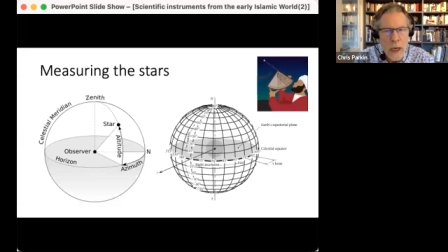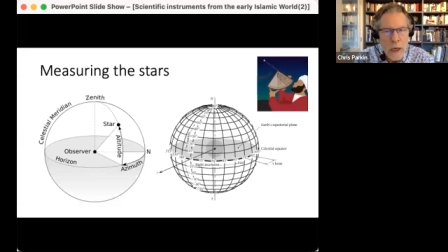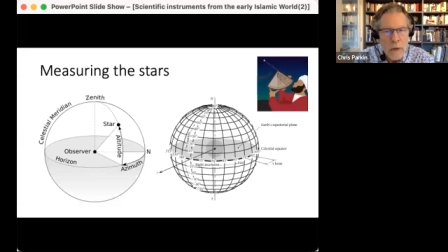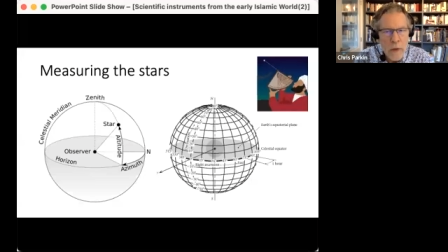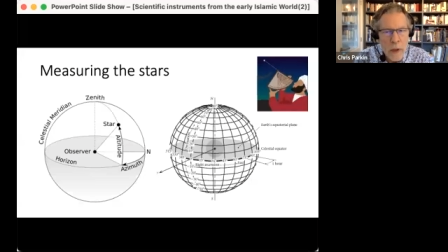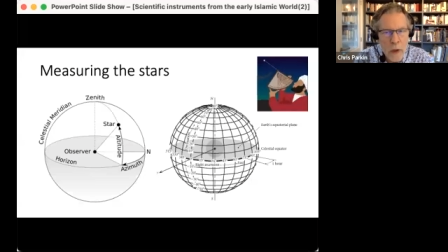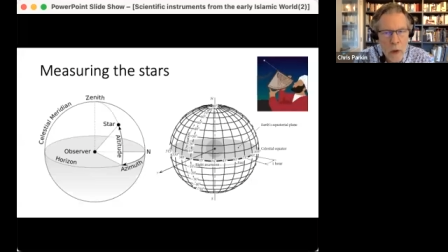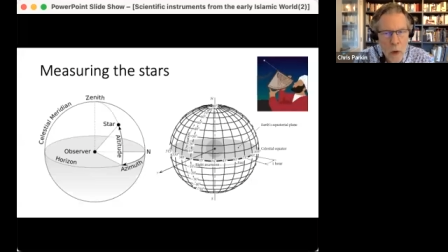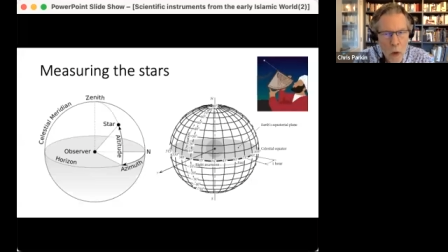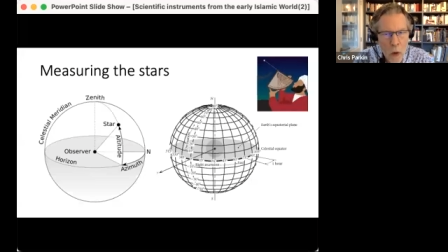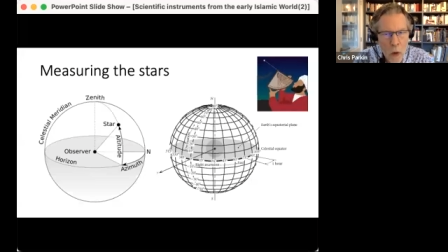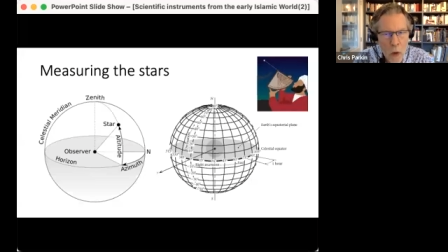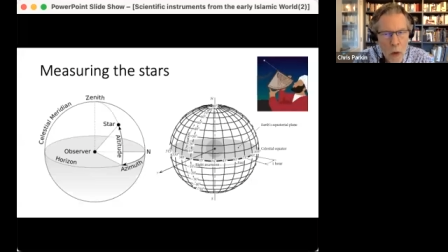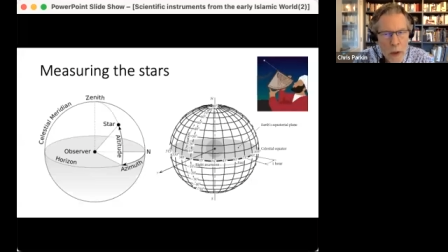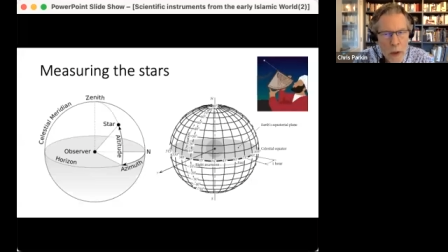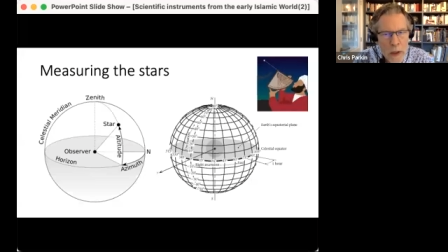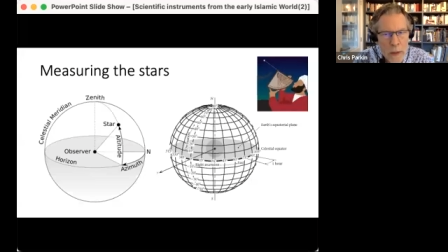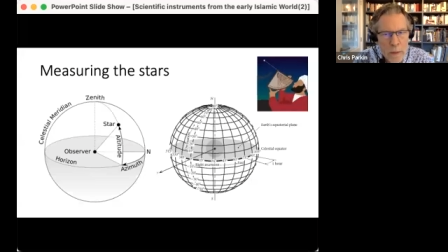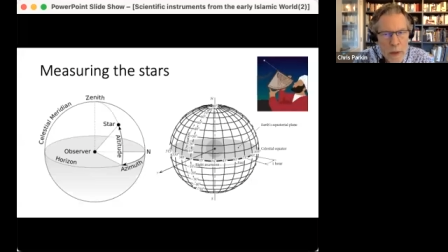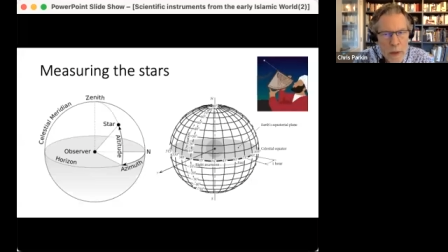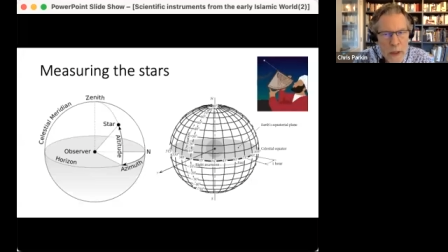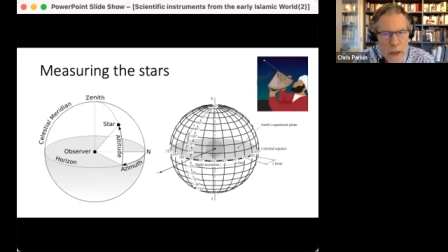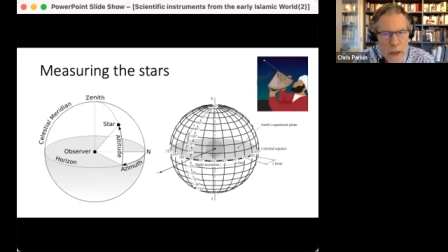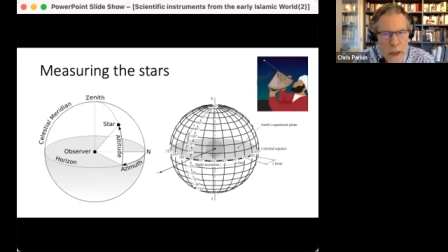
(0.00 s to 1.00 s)
and record
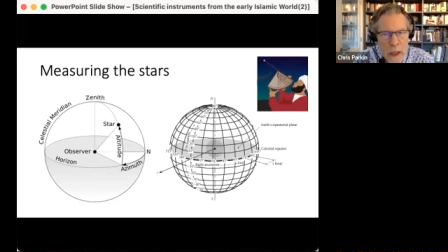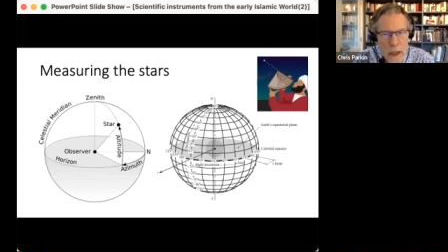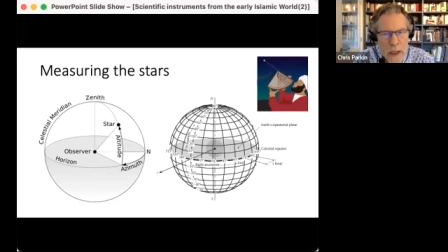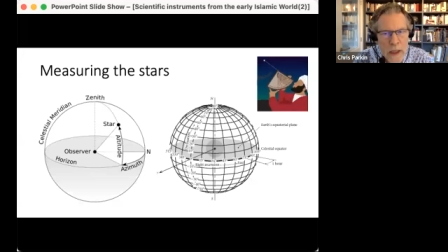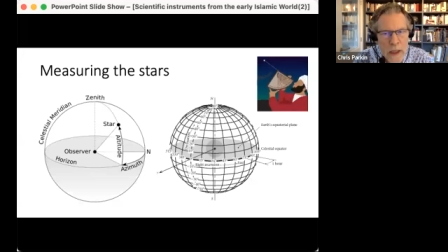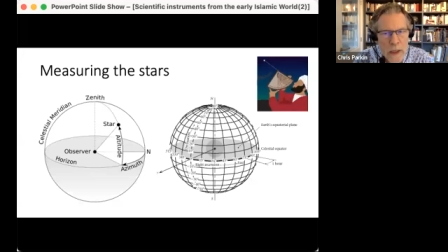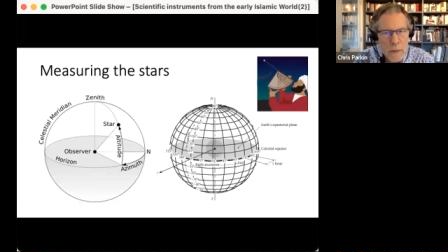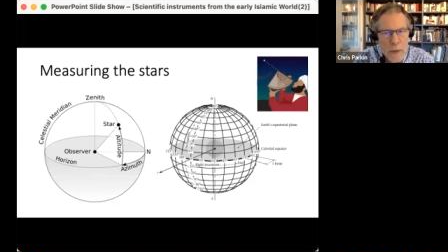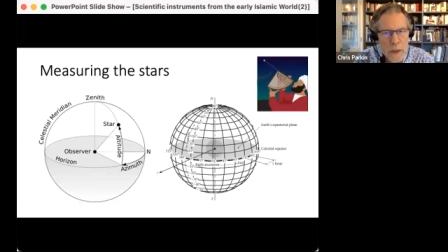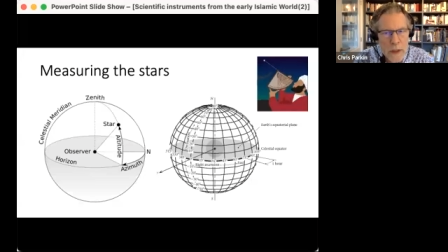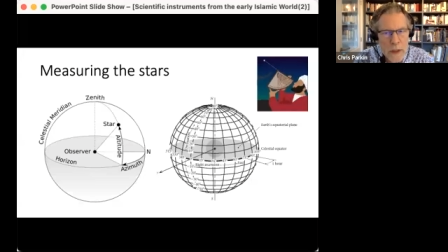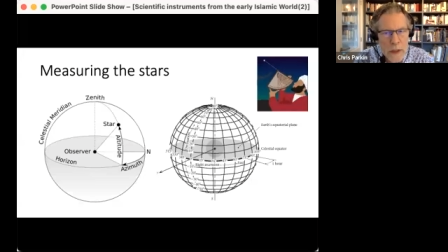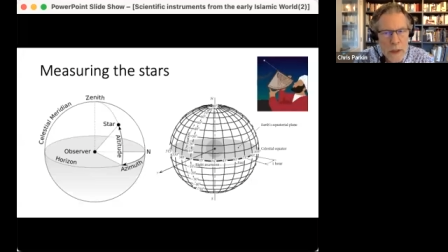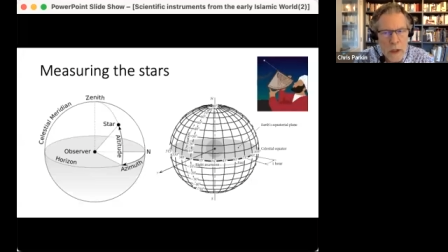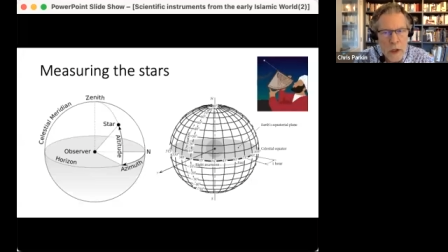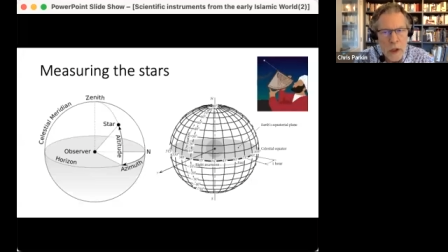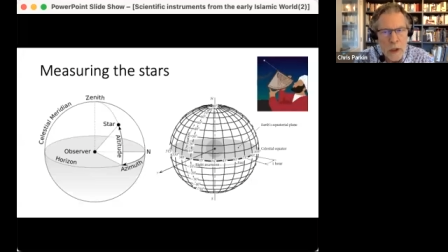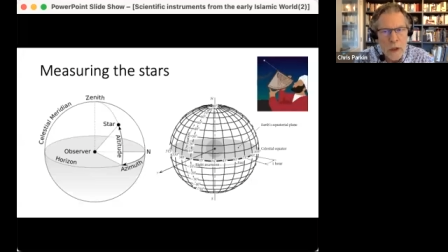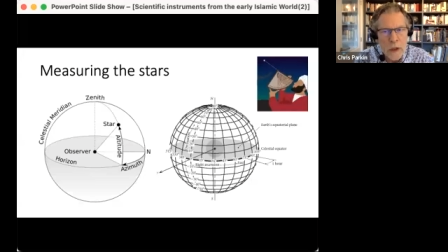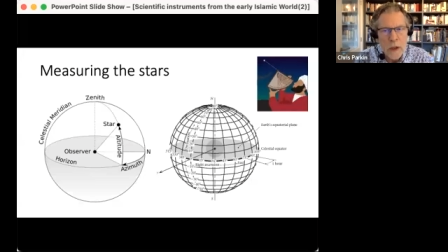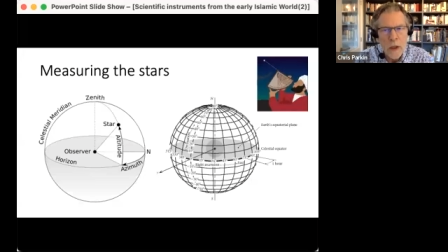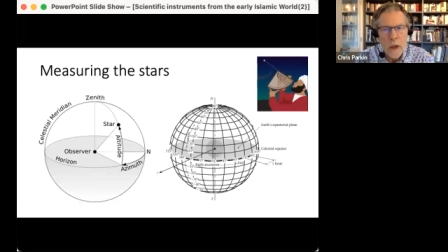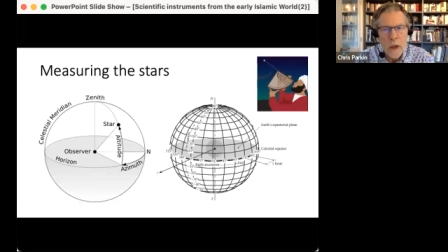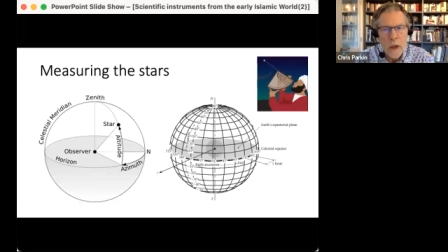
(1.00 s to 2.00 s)
the precise
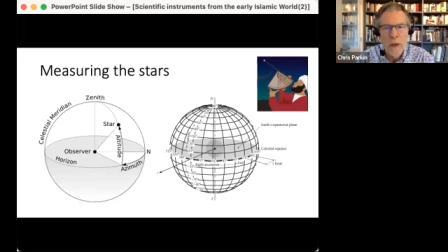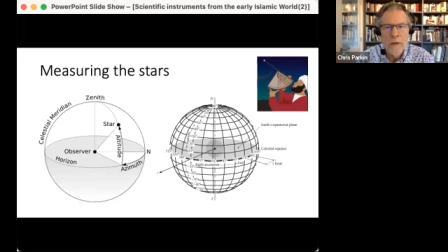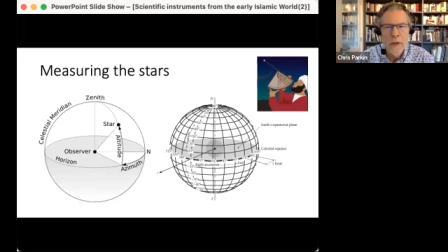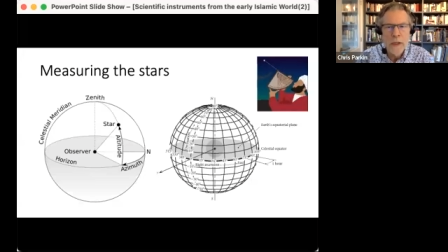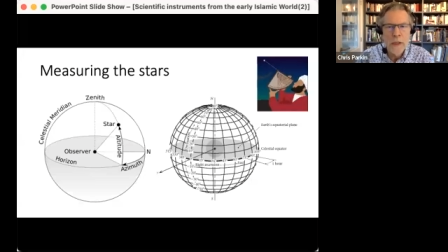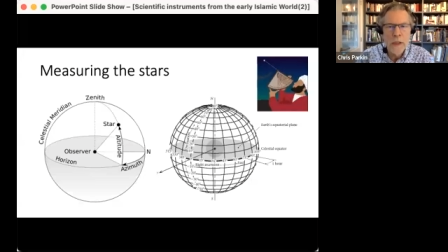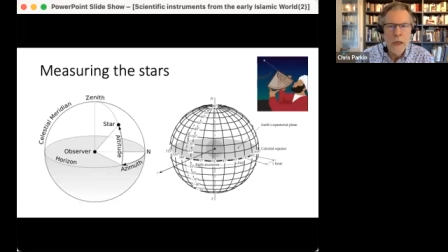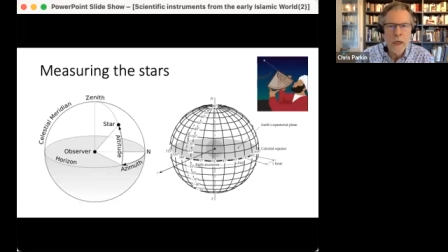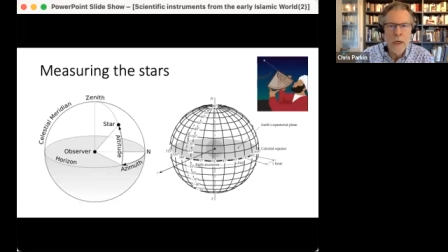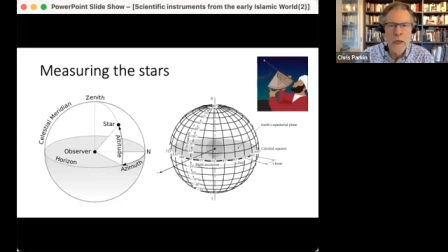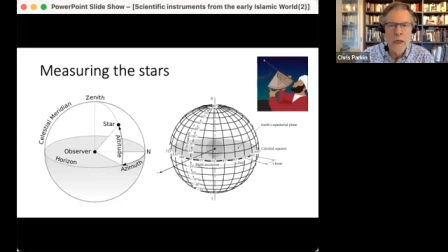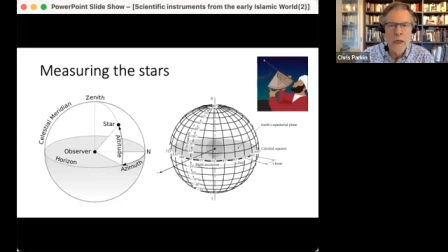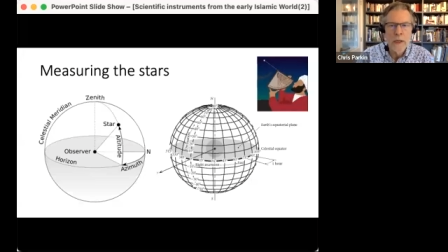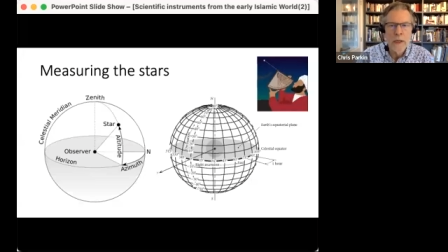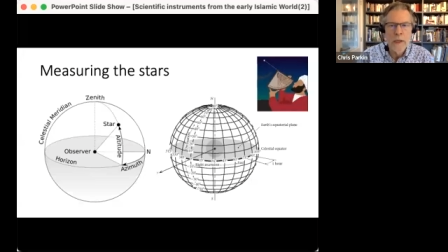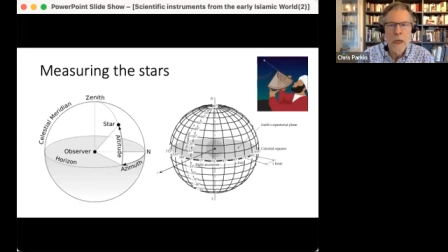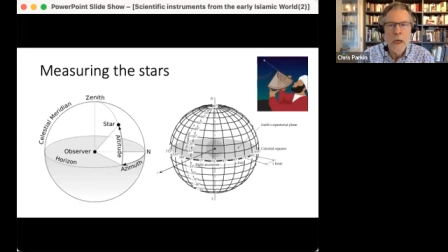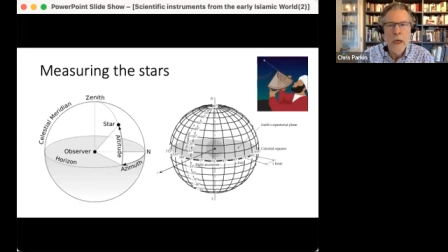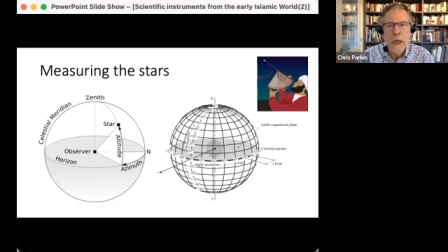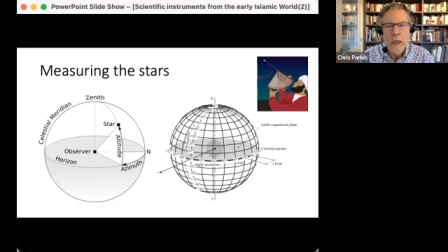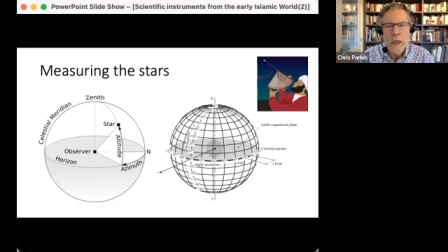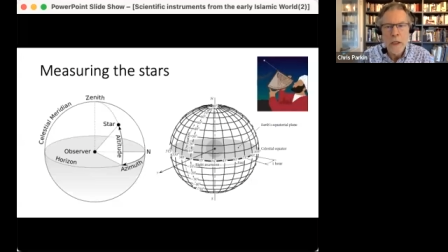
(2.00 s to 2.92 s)
position of stars